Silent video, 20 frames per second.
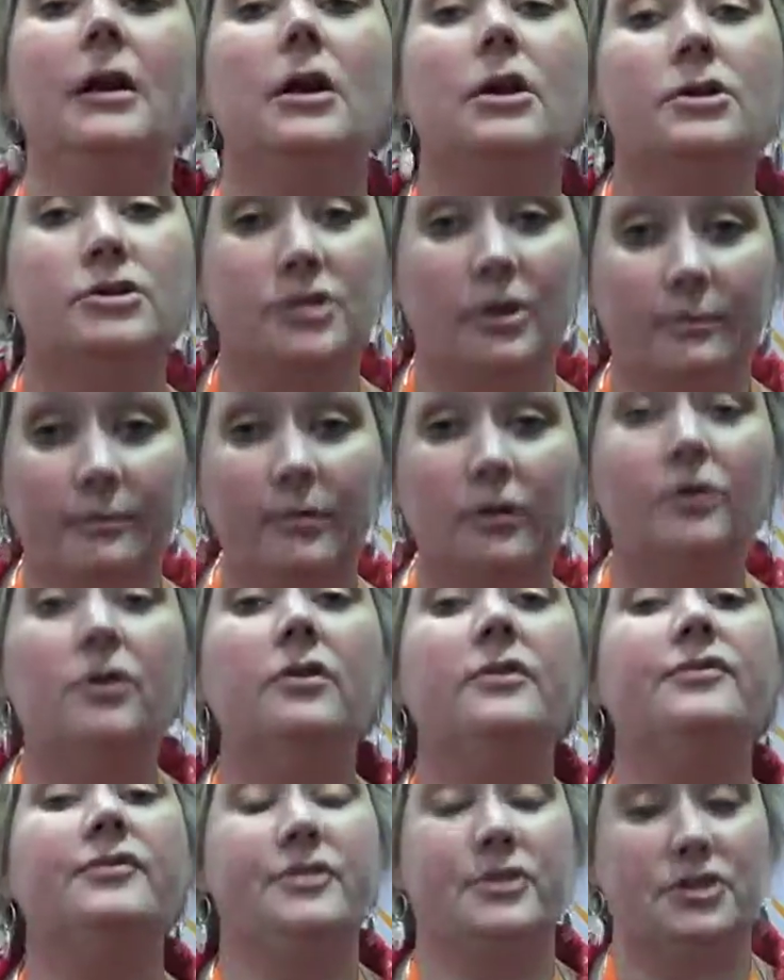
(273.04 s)
to
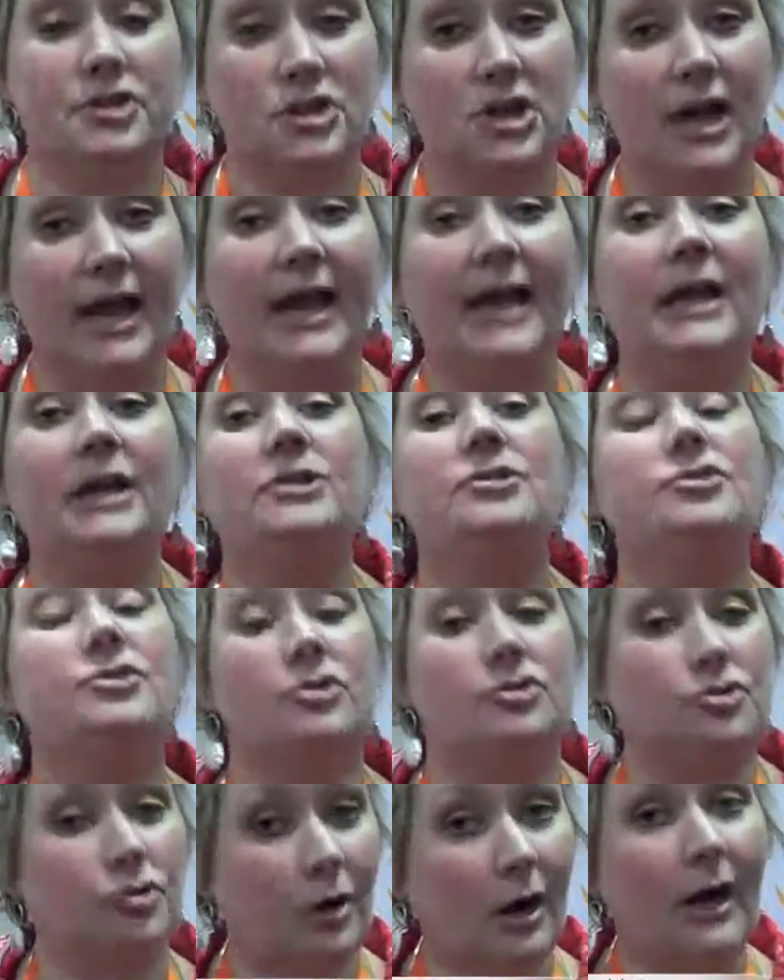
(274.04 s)
move, to change,
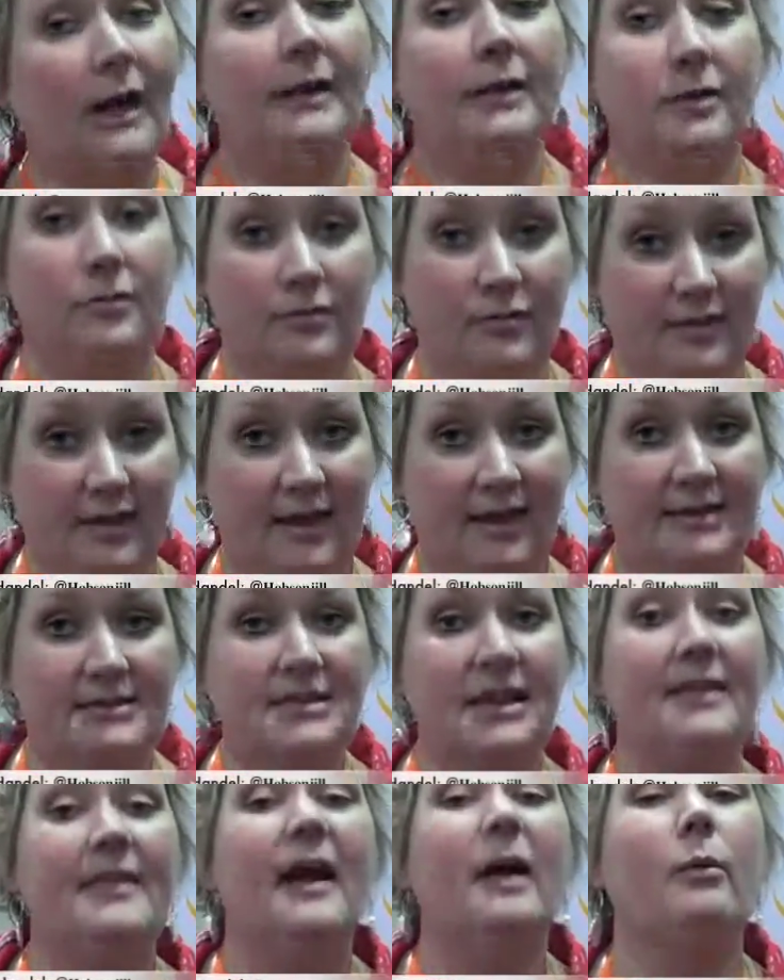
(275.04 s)
to try new things,
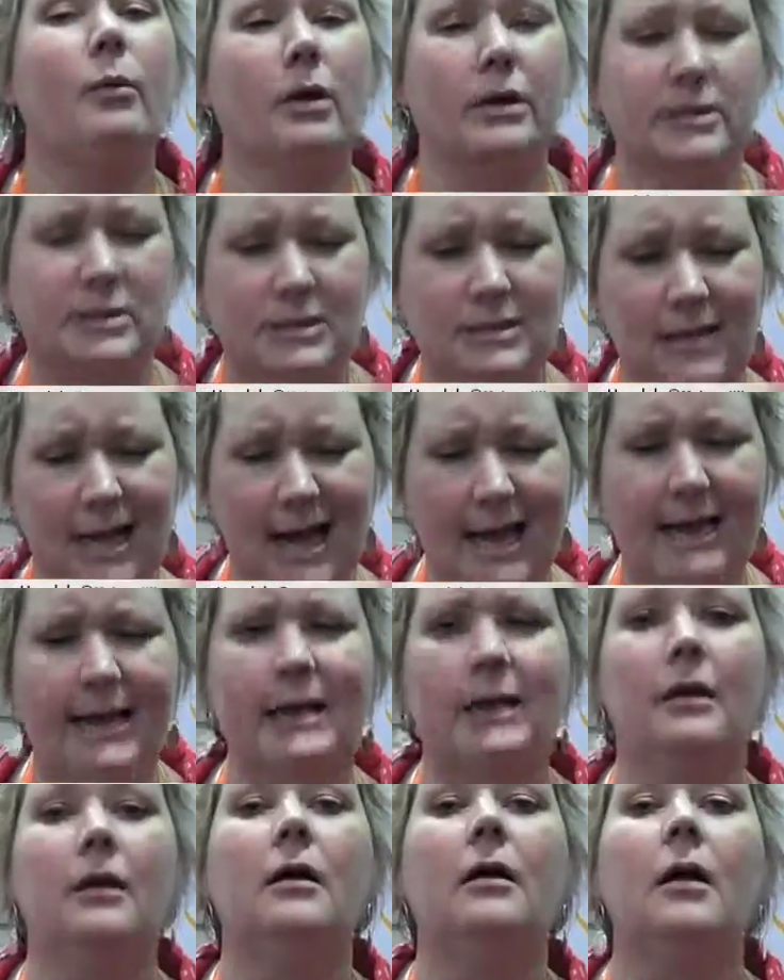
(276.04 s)
and they were
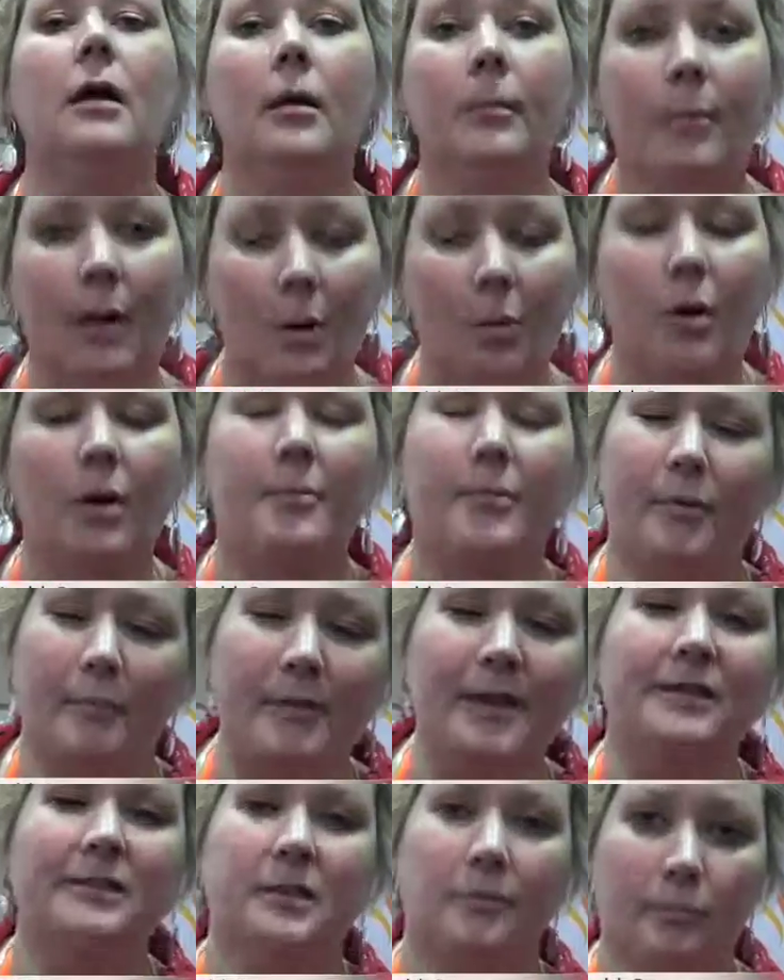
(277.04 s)
excited by what
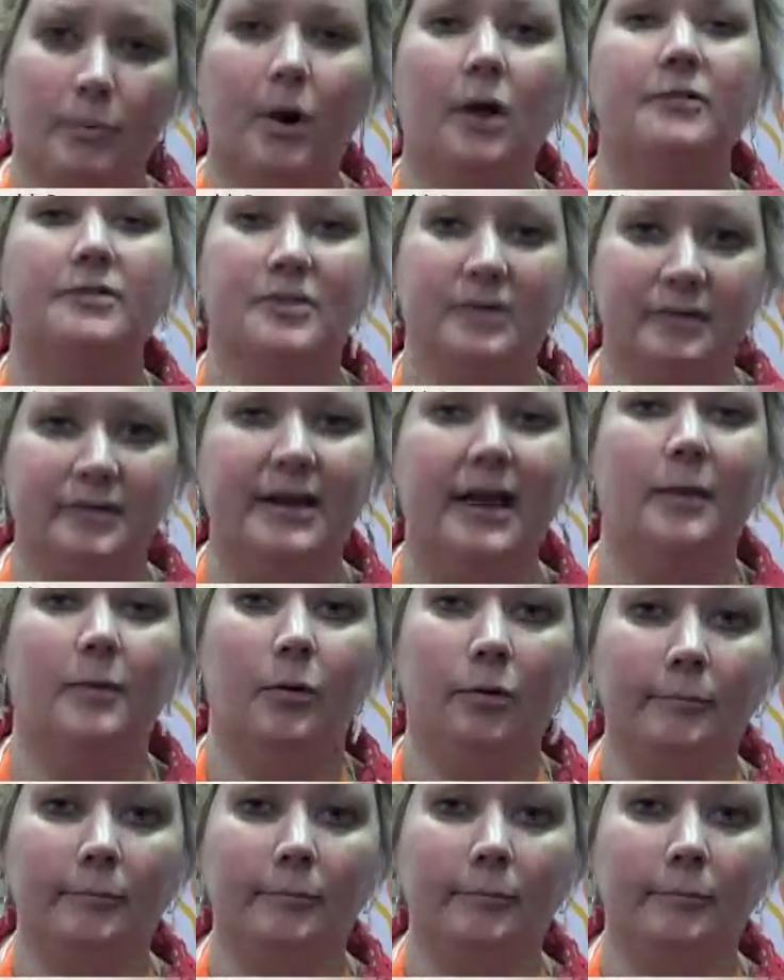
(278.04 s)
Promethean brought to the table.